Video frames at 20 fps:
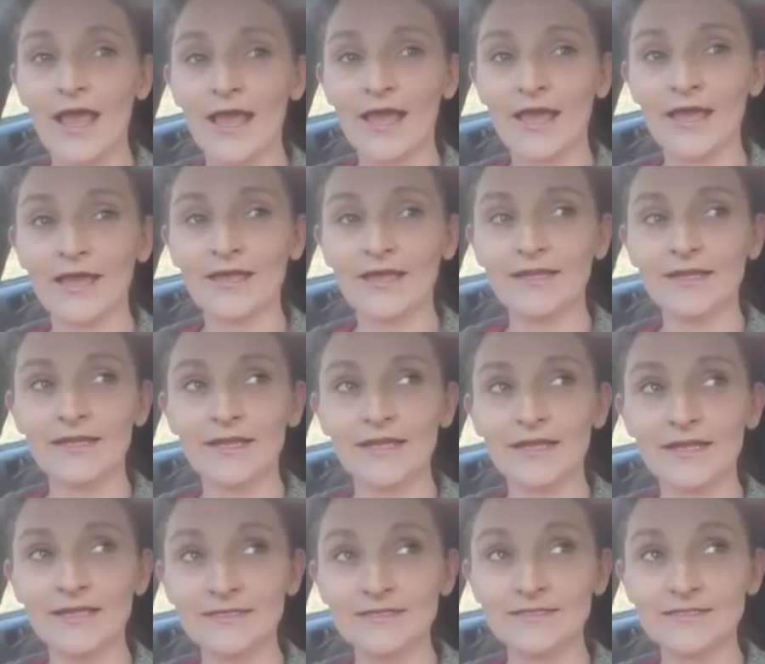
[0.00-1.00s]
And
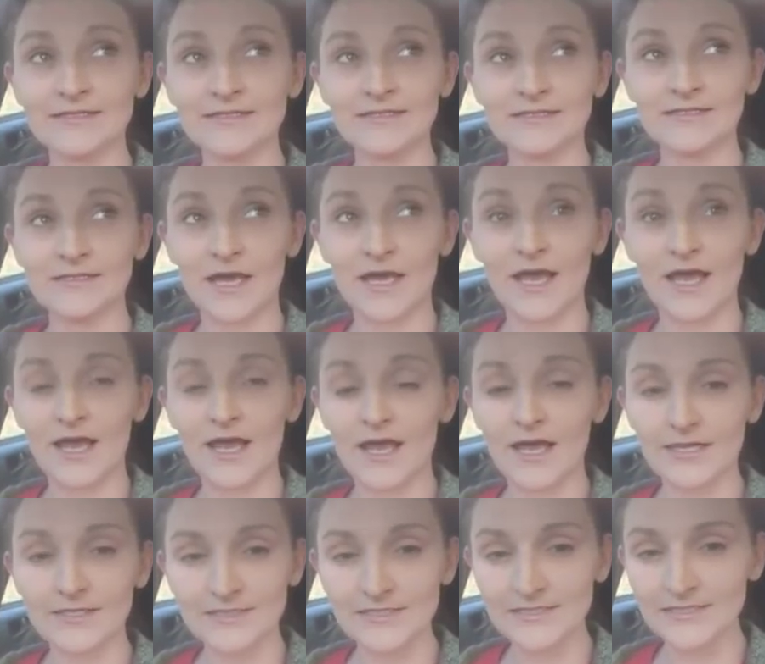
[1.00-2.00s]
it is
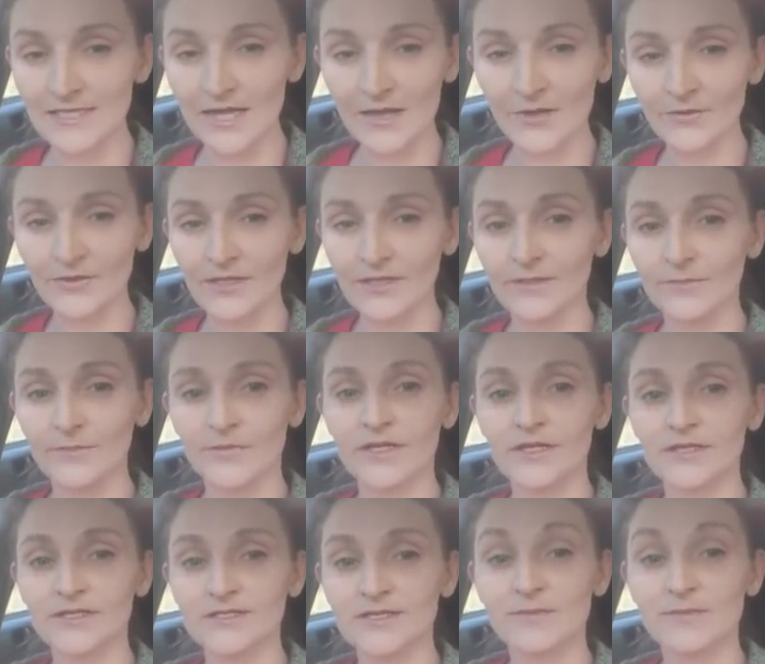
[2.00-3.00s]
astounding
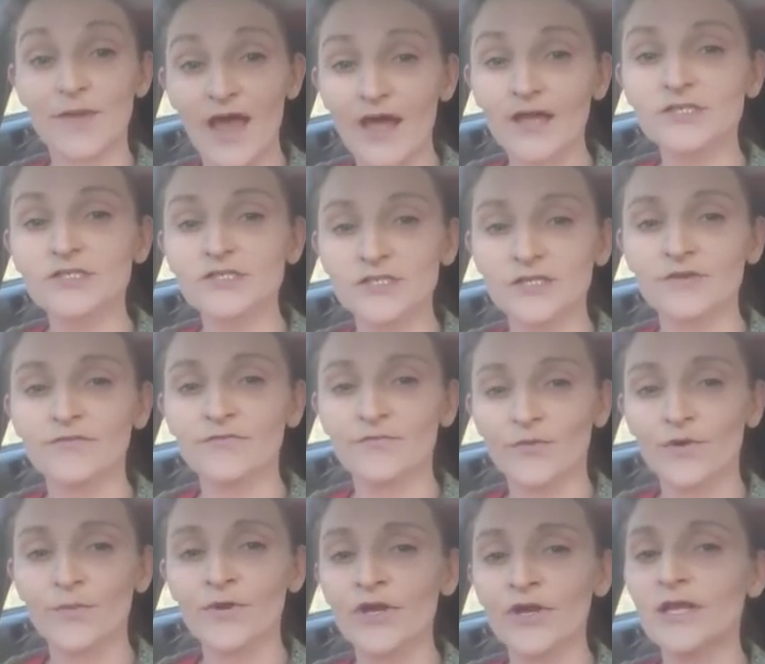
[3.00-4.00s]
because I'm actually a
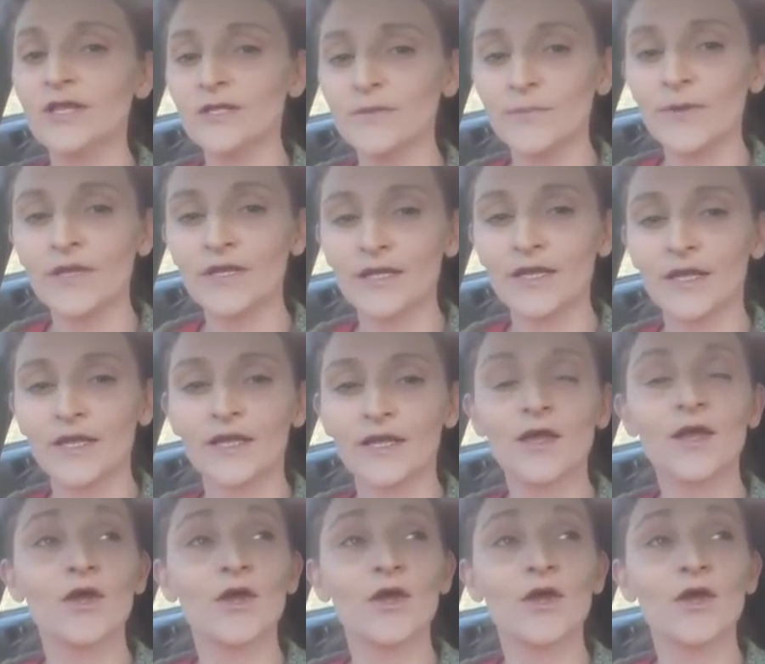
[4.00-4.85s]
former independent